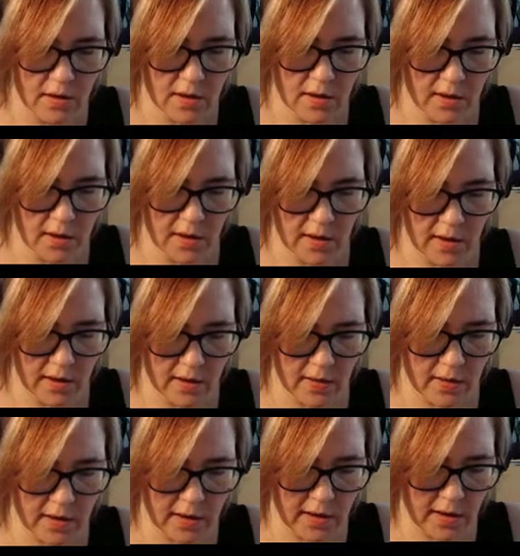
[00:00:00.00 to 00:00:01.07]
And I
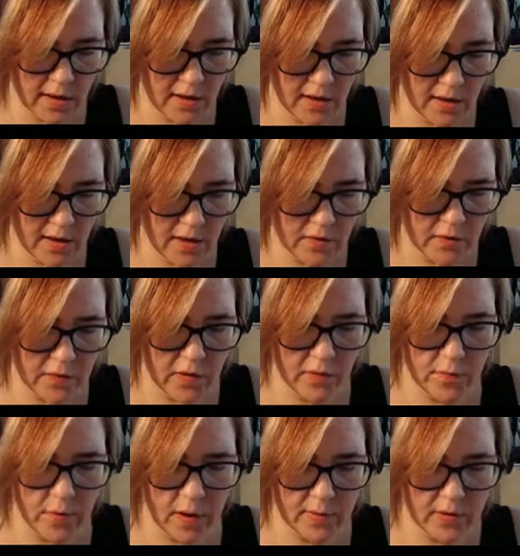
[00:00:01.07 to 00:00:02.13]
like,
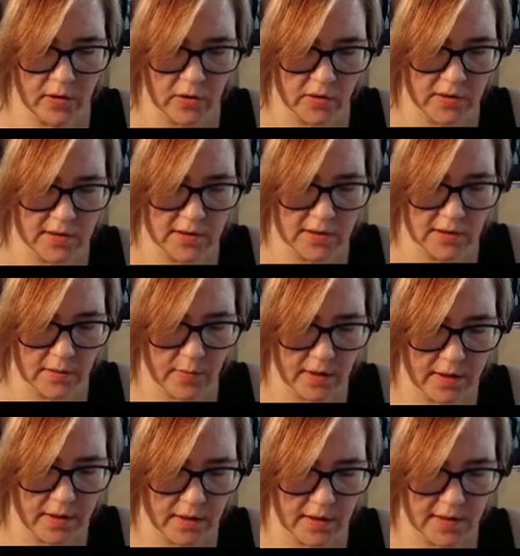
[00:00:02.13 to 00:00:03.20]
you've probably noticed this in
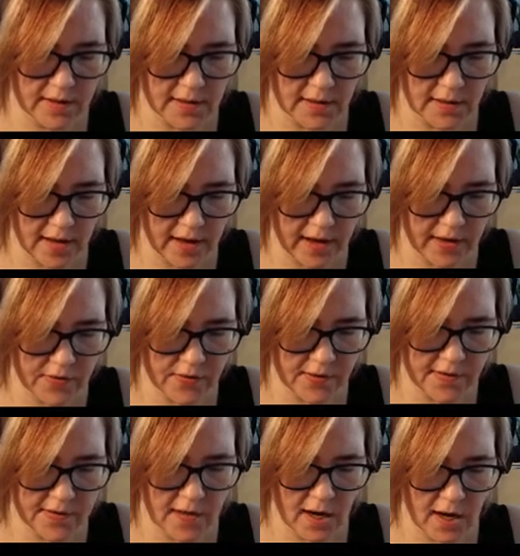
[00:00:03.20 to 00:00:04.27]
my hits a lot,
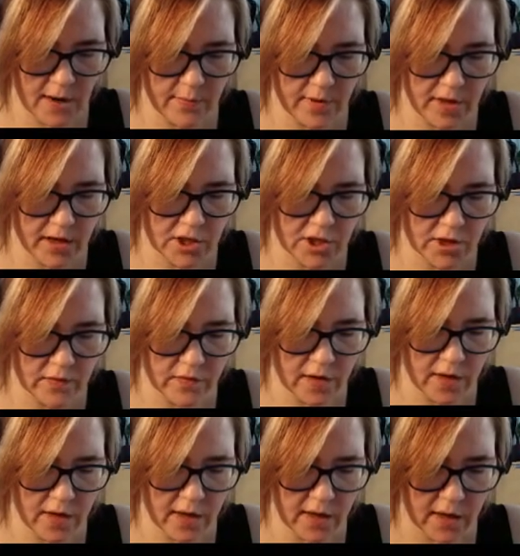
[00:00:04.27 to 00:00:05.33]
this combination of
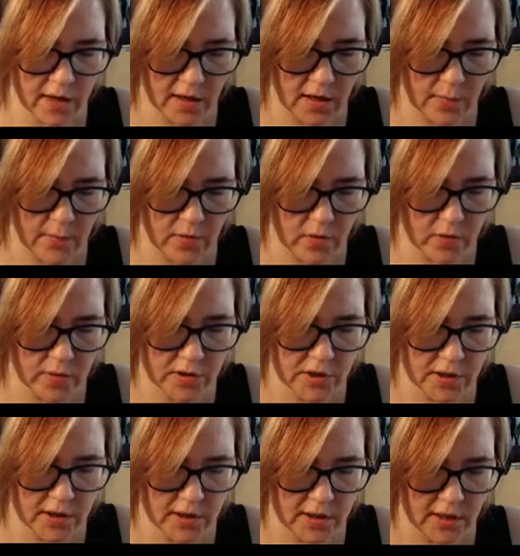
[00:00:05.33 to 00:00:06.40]
king and a couple of
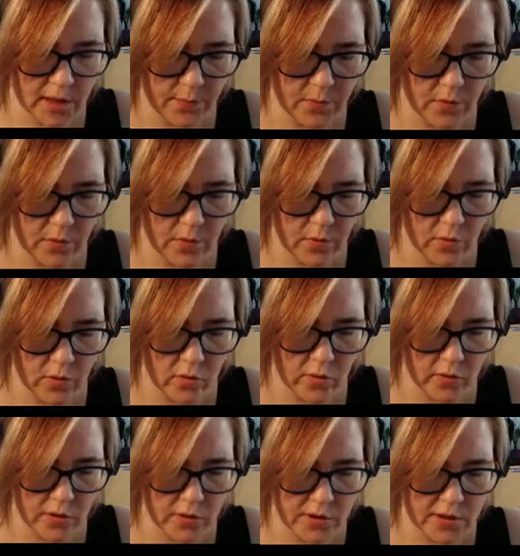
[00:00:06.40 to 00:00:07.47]
witches and a couple of
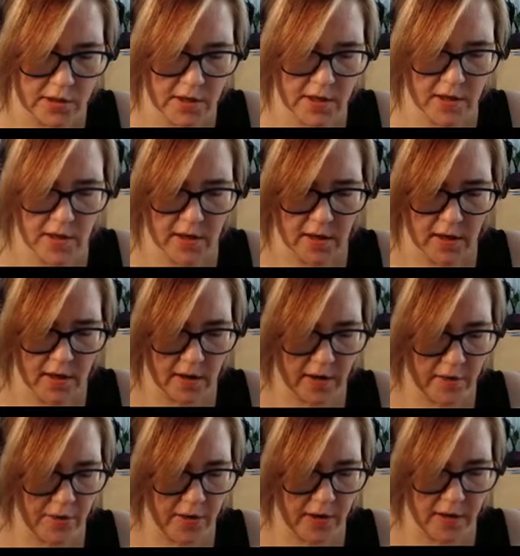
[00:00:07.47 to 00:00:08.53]
bowlers I
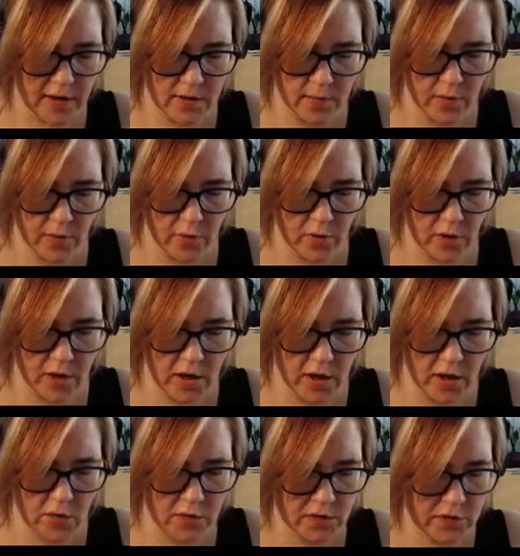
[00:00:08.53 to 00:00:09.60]
find to be pretty
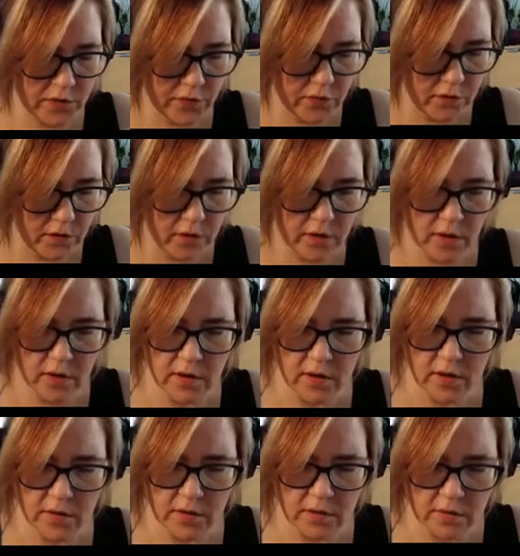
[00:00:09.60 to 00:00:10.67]
useful
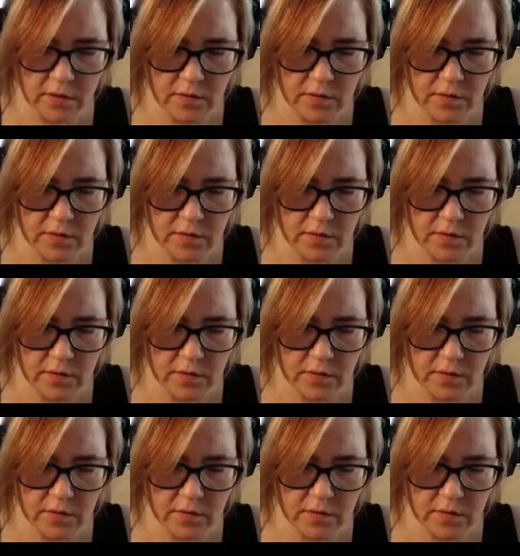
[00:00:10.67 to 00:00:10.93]
in